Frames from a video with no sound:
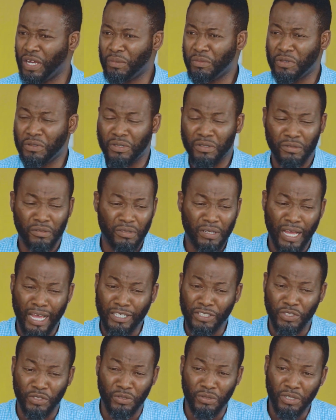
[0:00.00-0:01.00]
I'm not going to
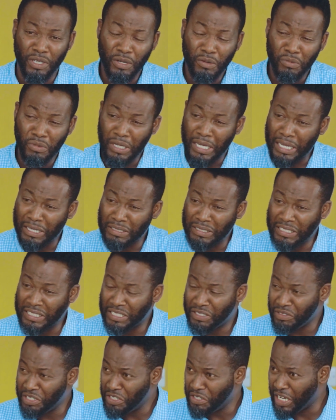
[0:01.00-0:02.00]
ask you what kind of
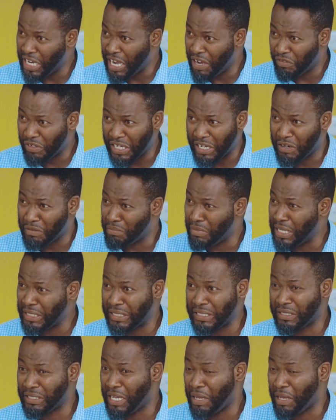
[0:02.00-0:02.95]
degree you have, what kind of master's.